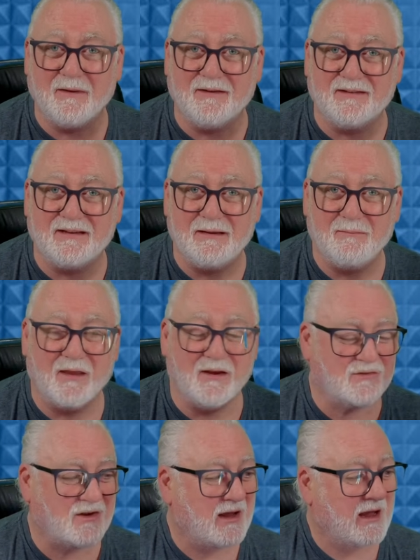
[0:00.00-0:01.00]
to keep
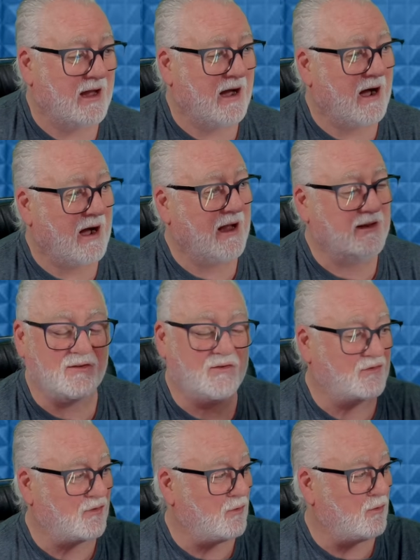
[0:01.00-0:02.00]
this and
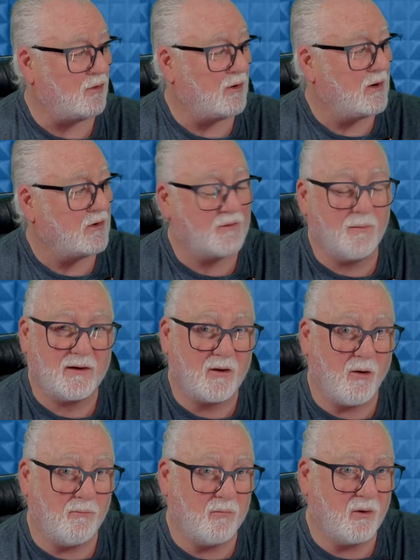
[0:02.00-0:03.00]
to pick it
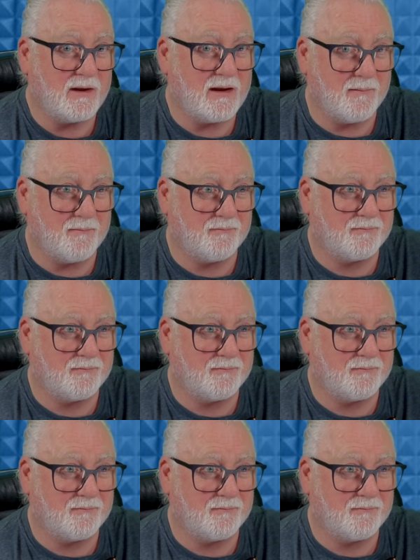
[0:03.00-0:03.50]
up and play it.